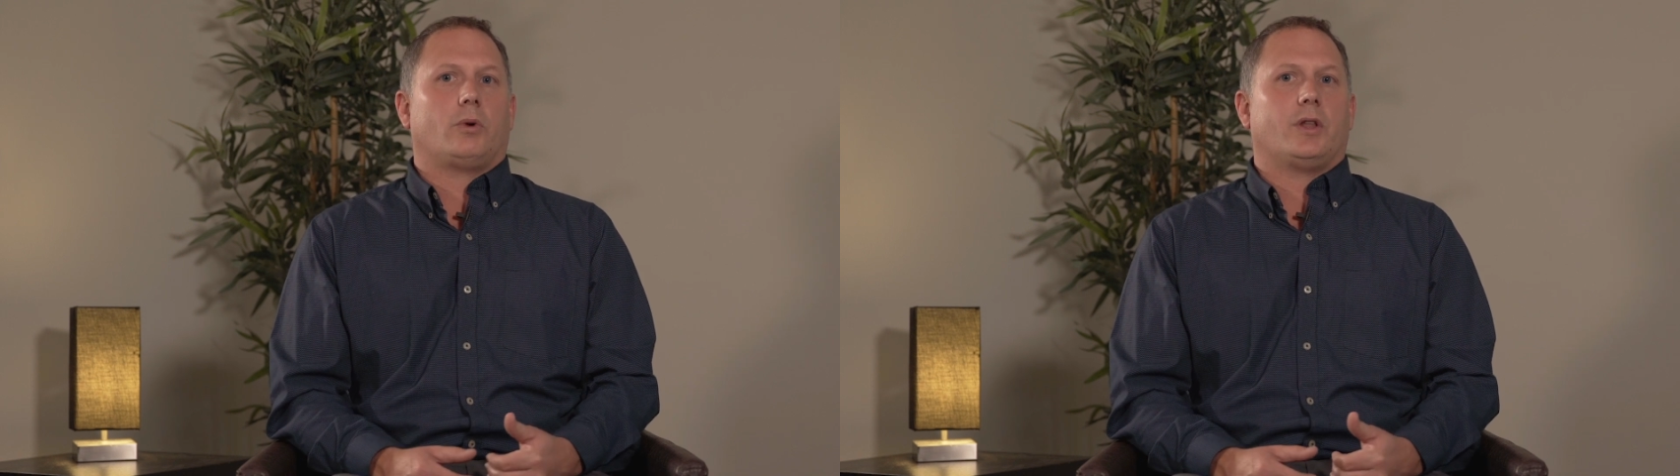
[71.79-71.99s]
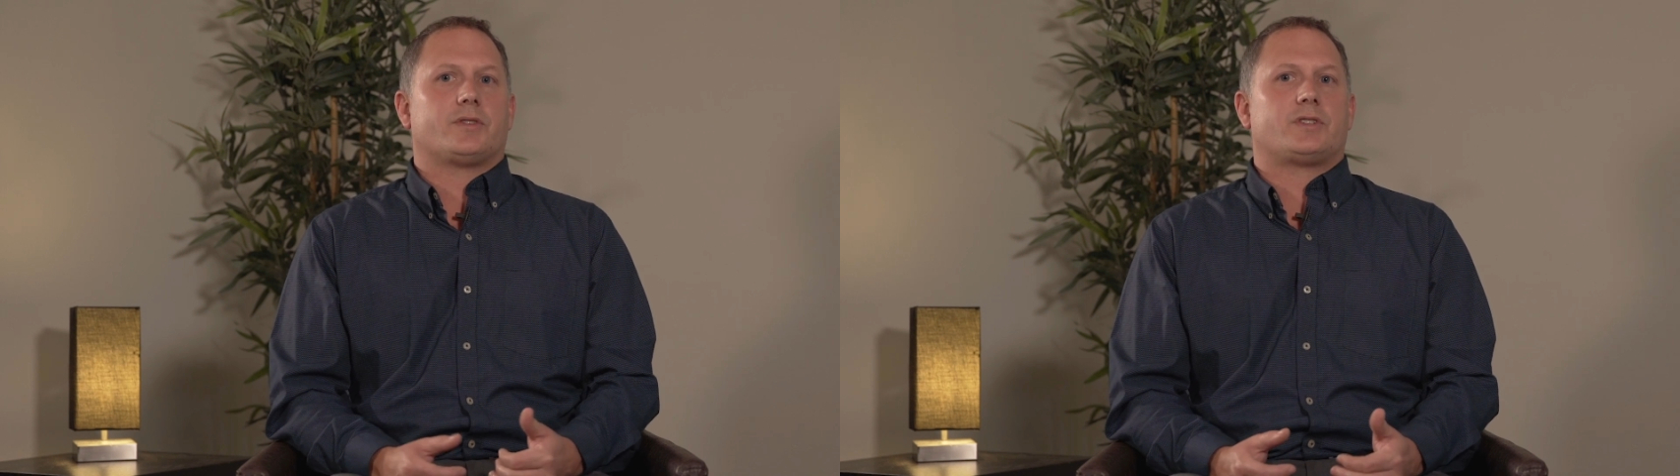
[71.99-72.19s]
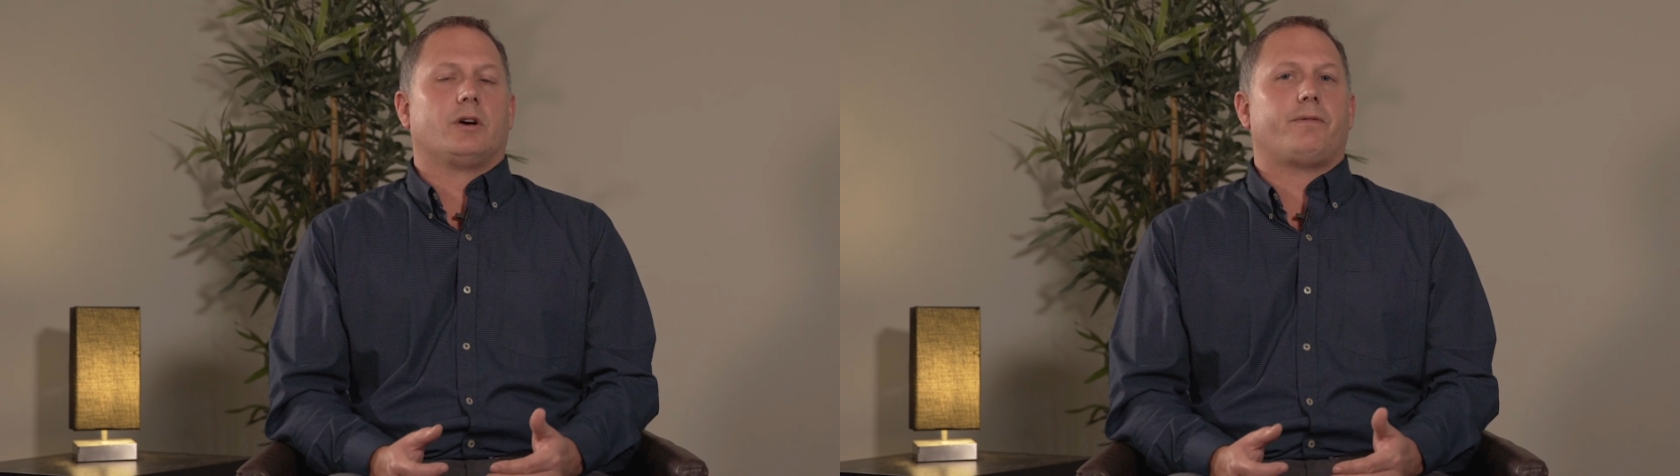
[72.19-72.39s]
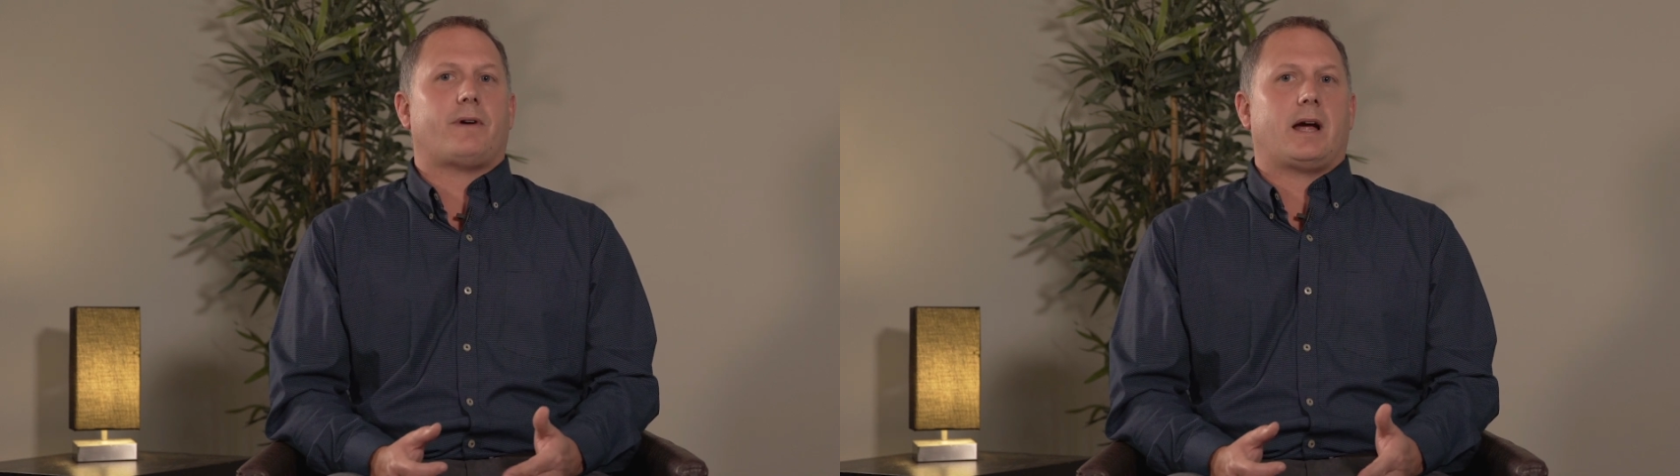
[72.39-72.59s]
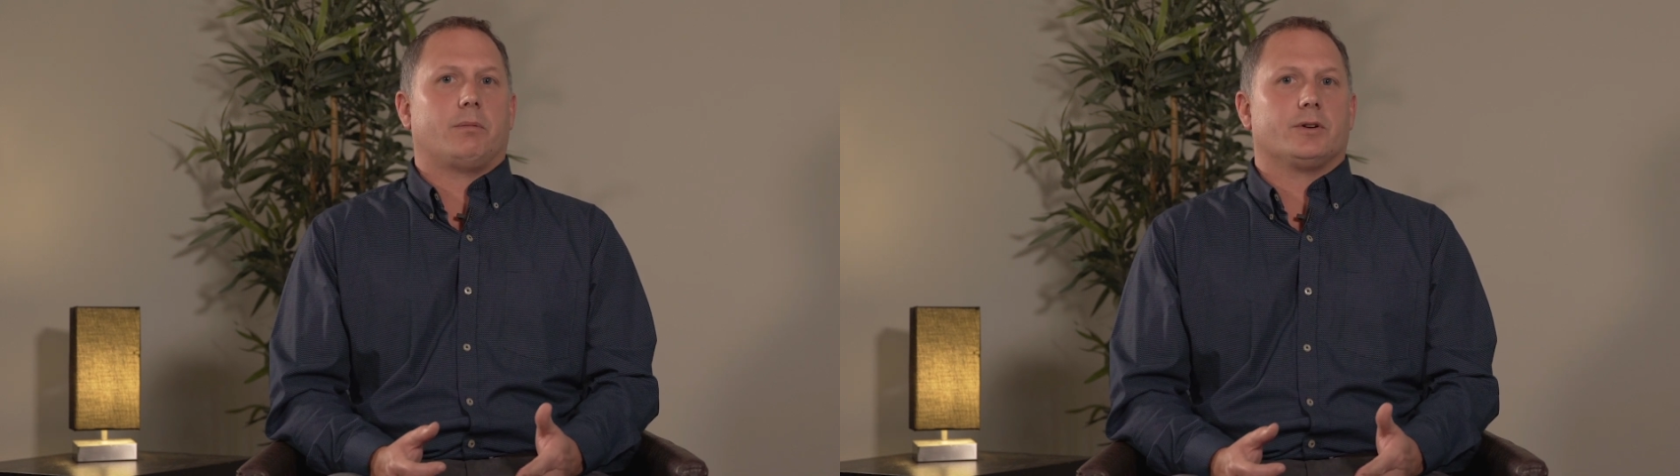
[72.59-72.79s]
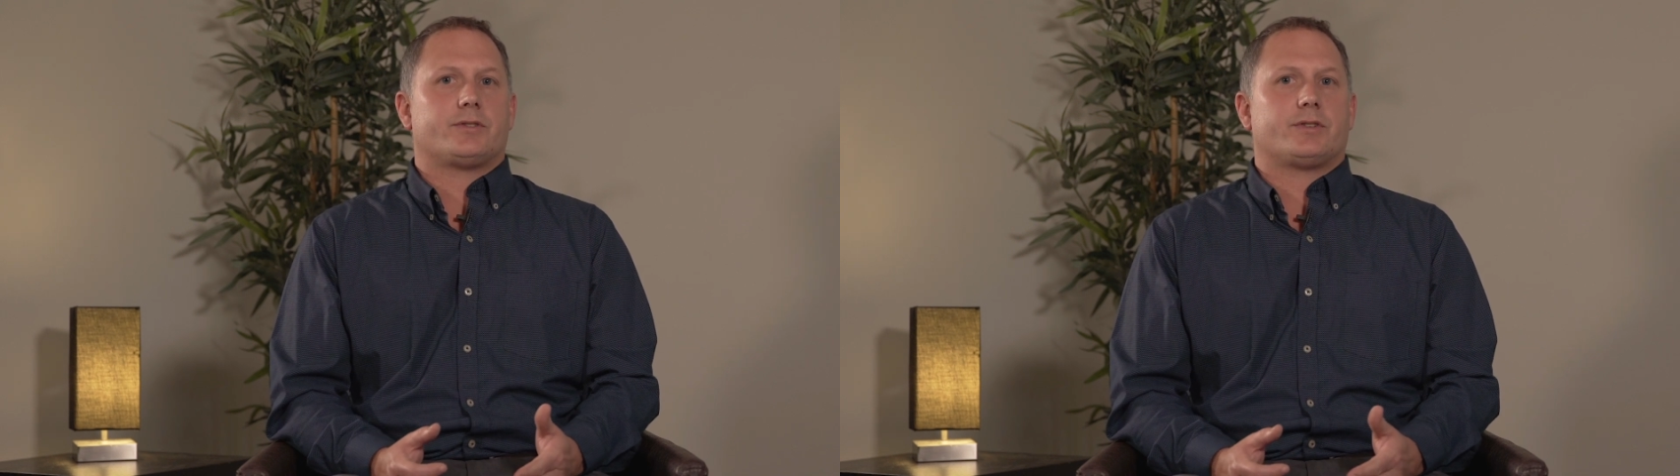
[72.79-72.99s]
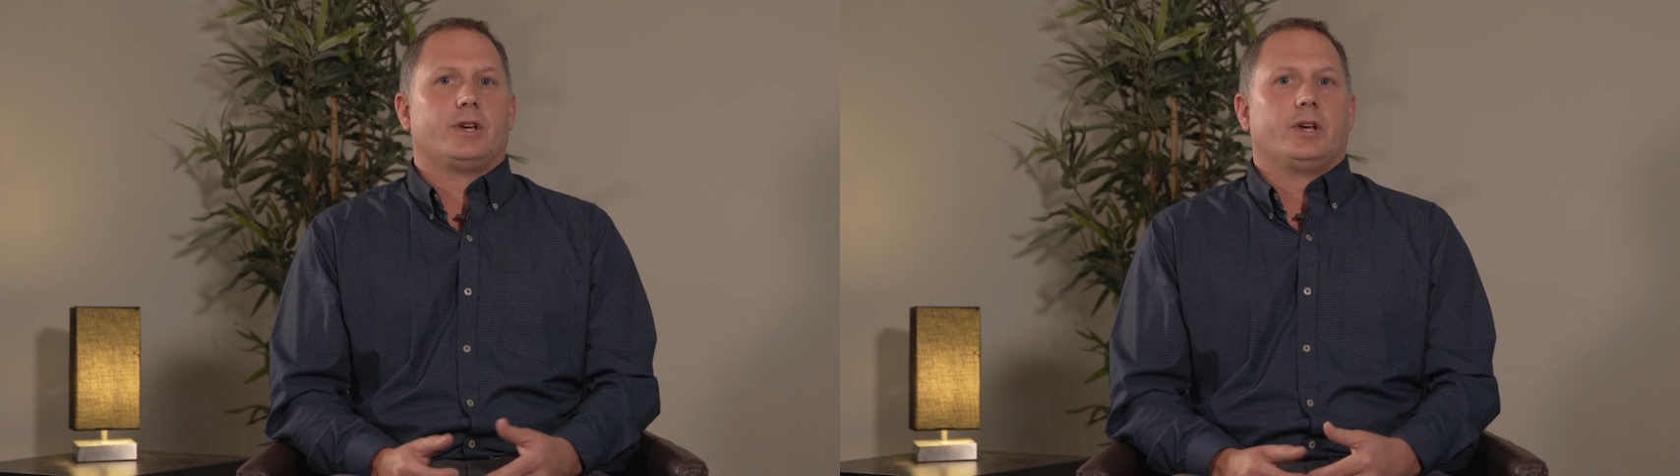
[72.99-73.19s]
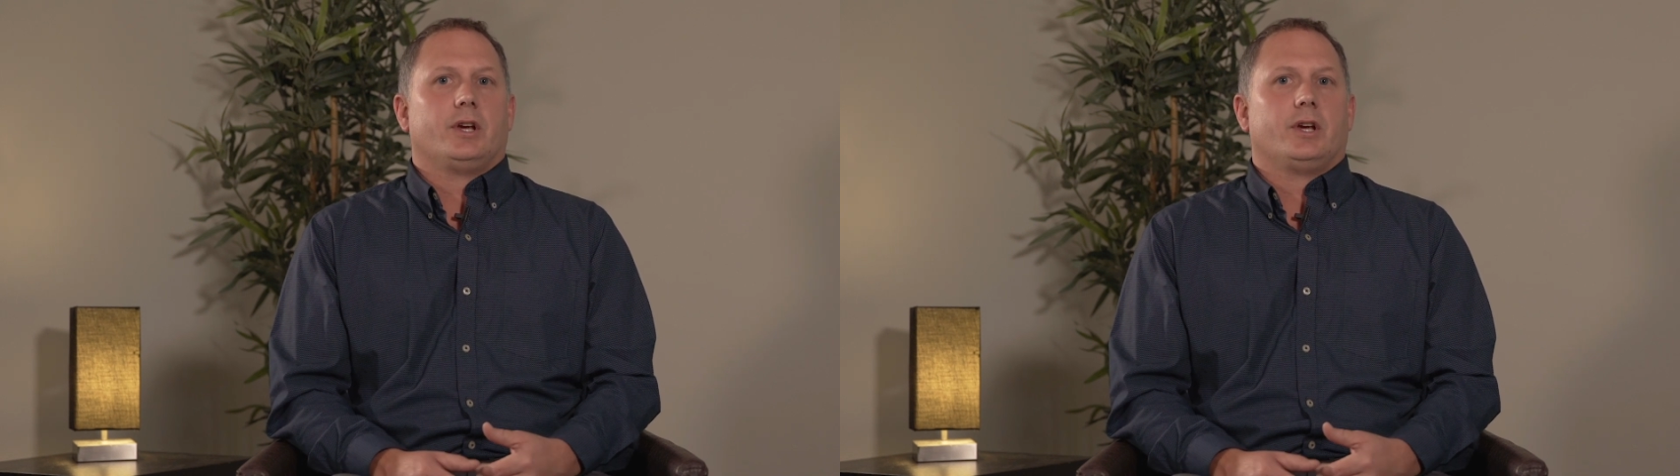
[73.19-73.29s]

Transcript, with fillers: while the steel fibers